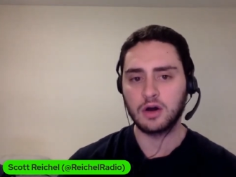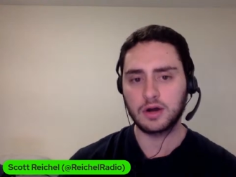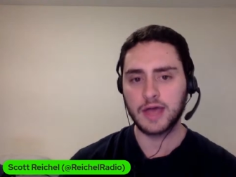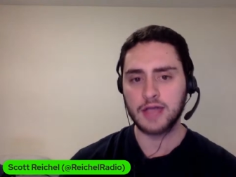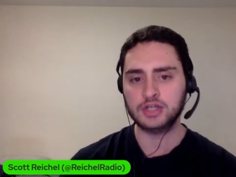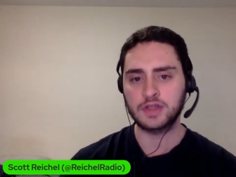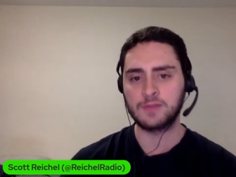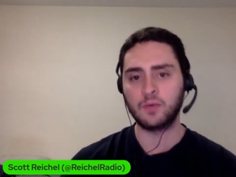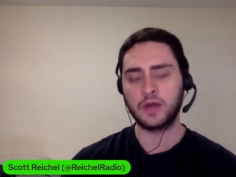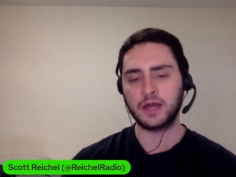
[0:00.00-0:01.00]
Hurkacz
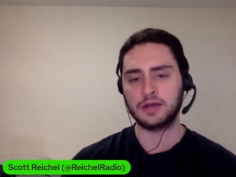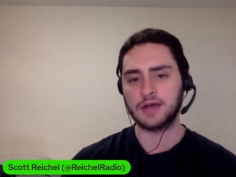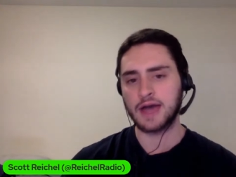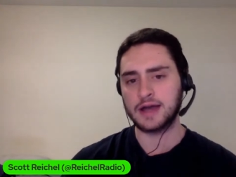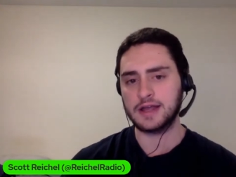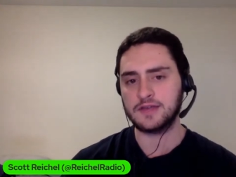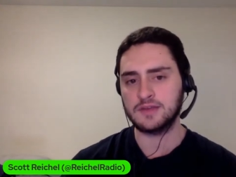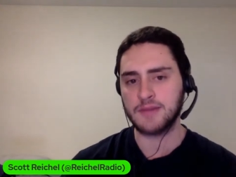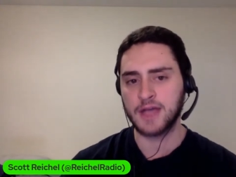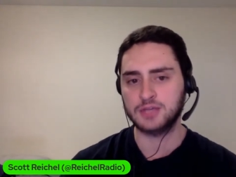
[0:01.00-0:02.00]
ended up winning. Not an
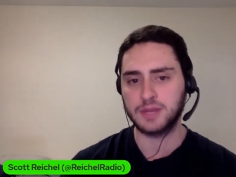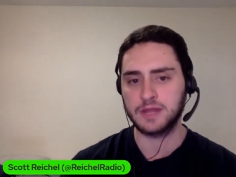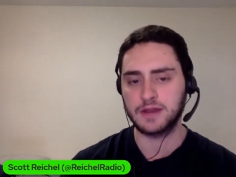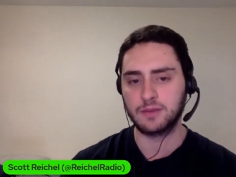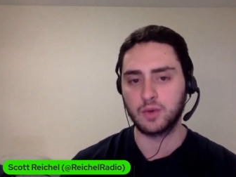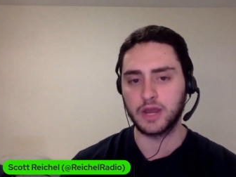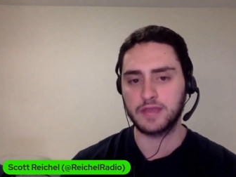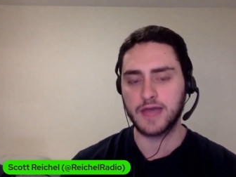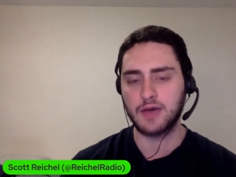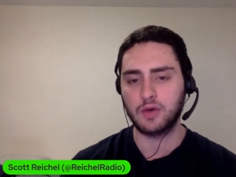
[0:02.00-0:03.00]
easy match, but he ended up
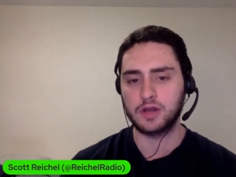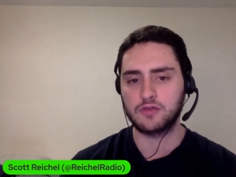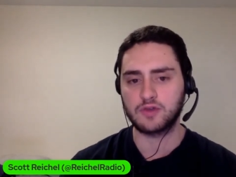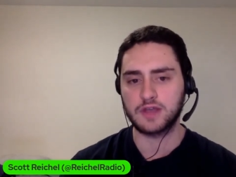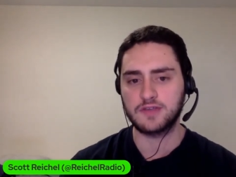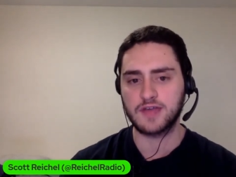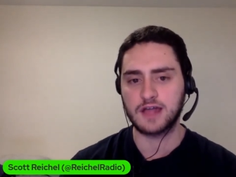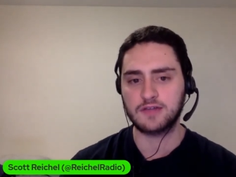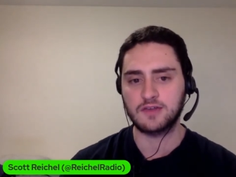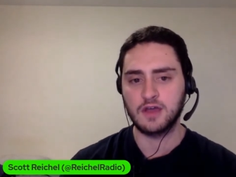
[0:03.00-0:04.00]
winning that one in straight
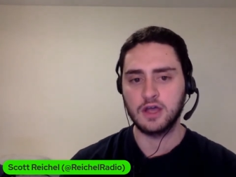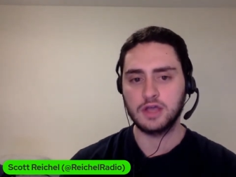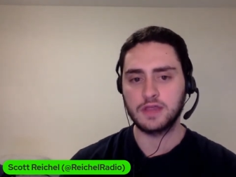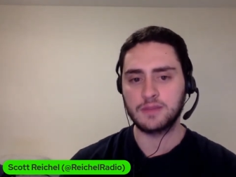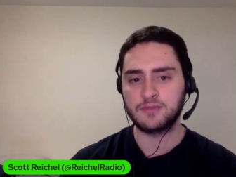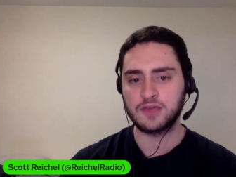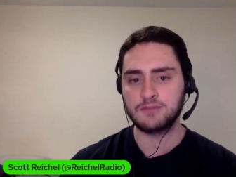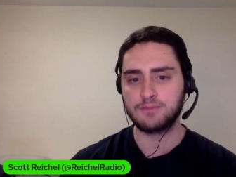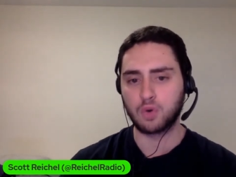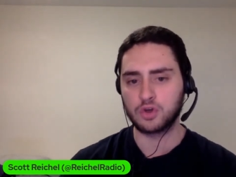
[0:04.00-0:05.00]
sets. He ended up
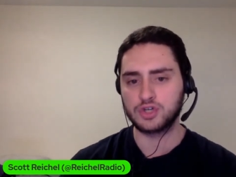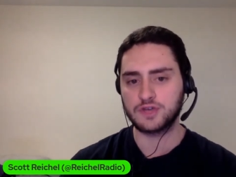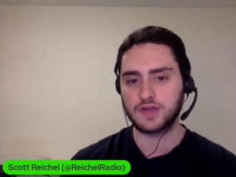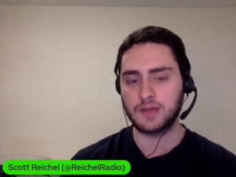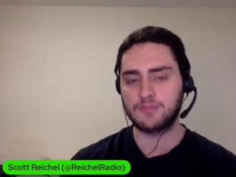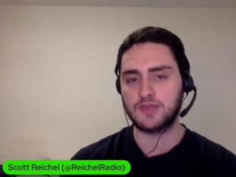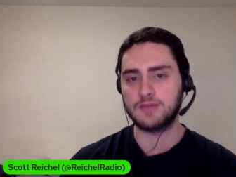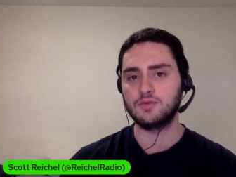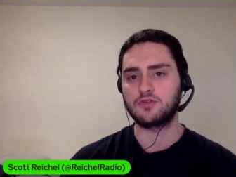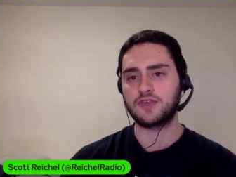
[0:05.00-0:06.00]
seeing Borges
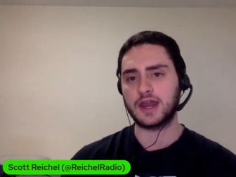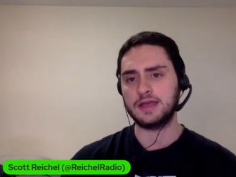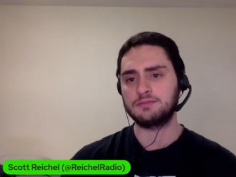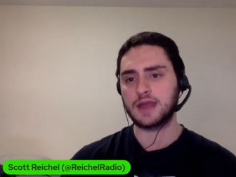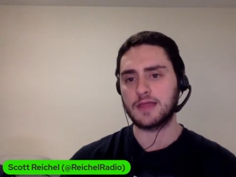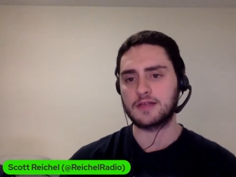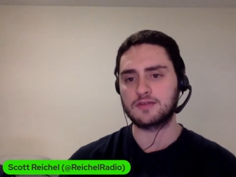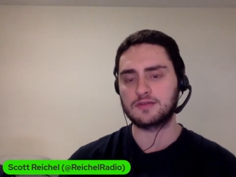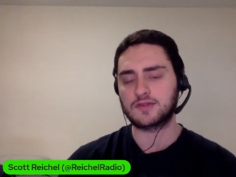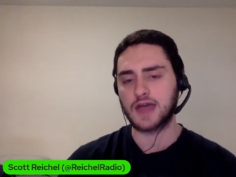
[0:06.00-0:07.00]
upset Musetti. Now,
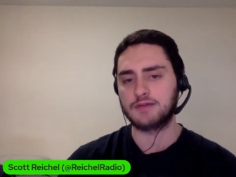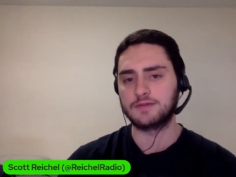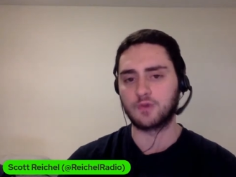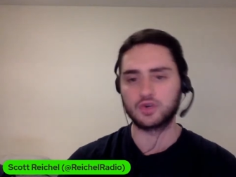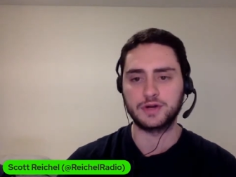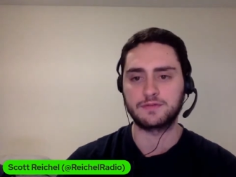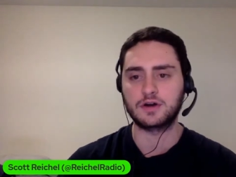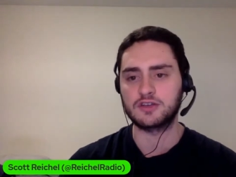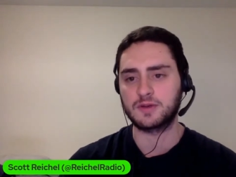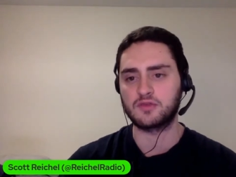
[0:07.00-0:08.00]
that's kind of unfortunate
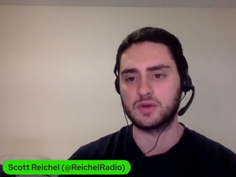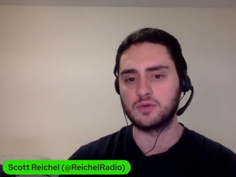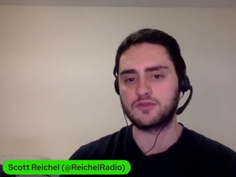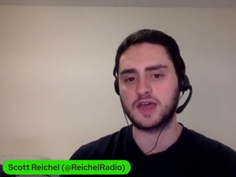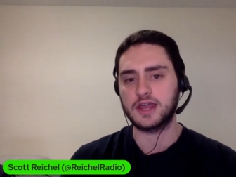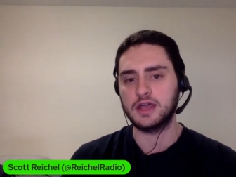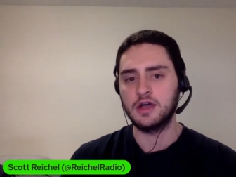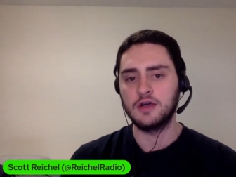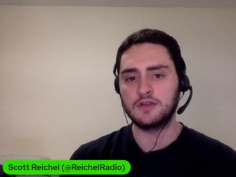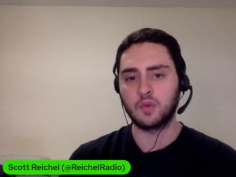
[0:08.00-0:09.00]
for us because we had Musetti
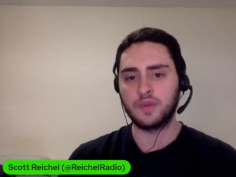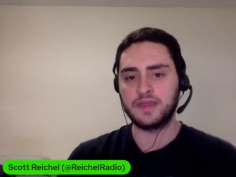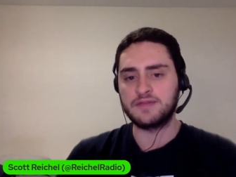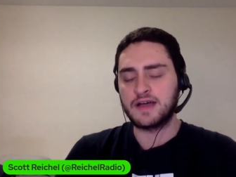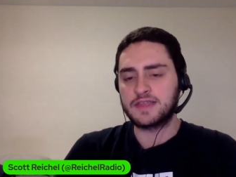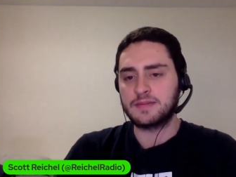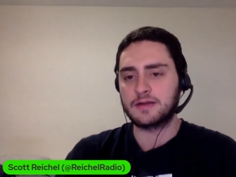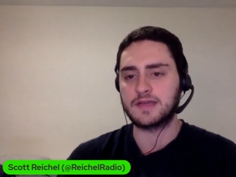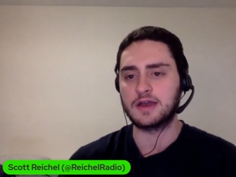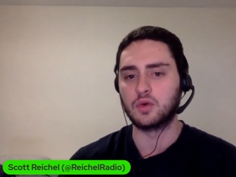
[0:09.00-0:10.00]
to win the event at
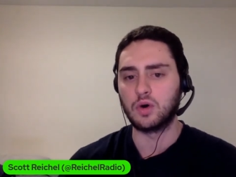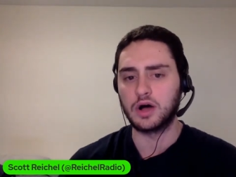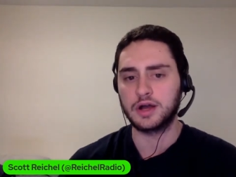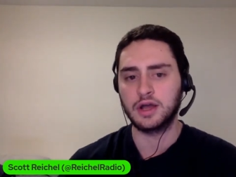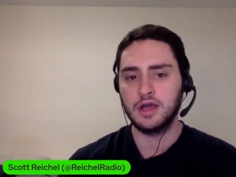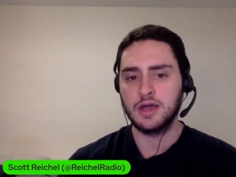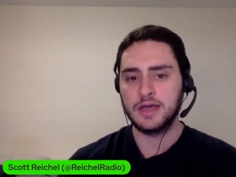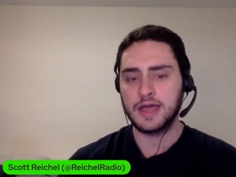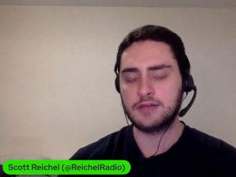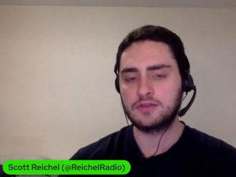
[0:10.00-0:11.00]
about 10-1.
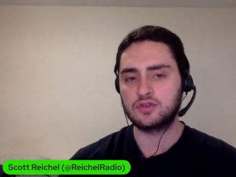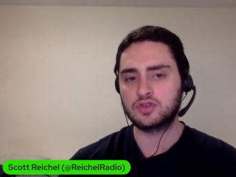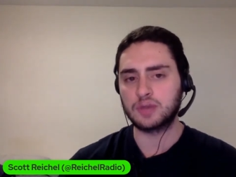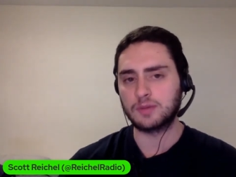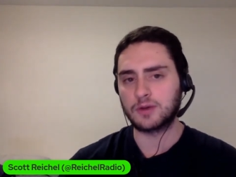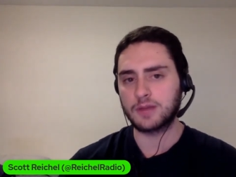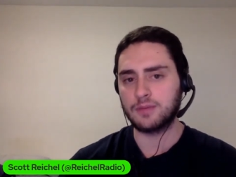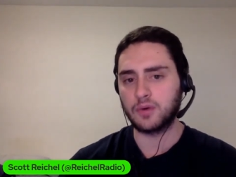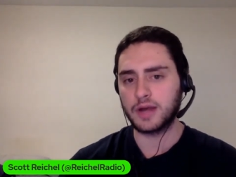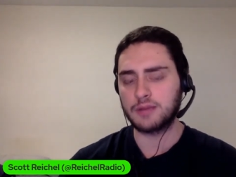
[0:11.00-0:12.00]
He had double
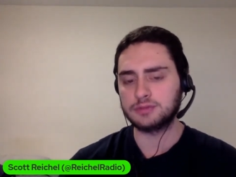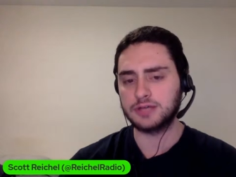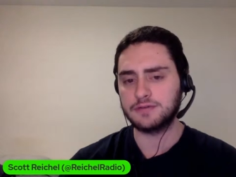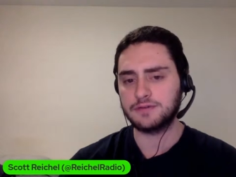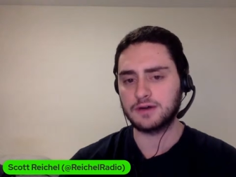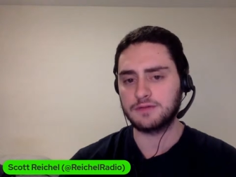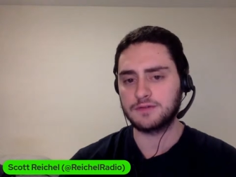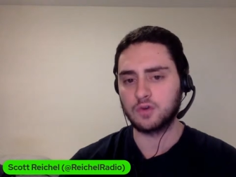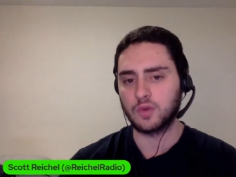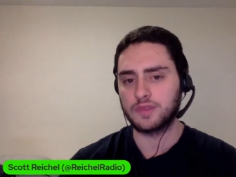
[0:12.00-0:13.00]
break point, I believe,
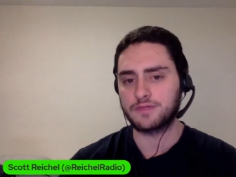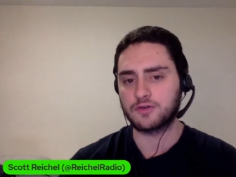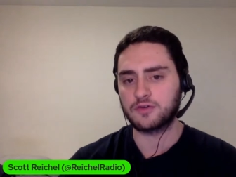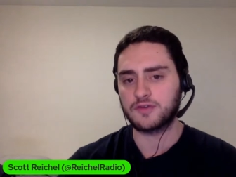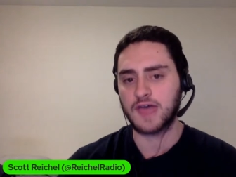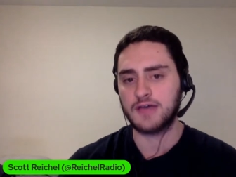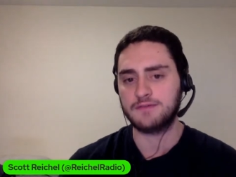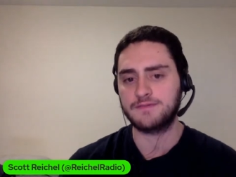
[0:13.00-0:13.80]
to win the first set.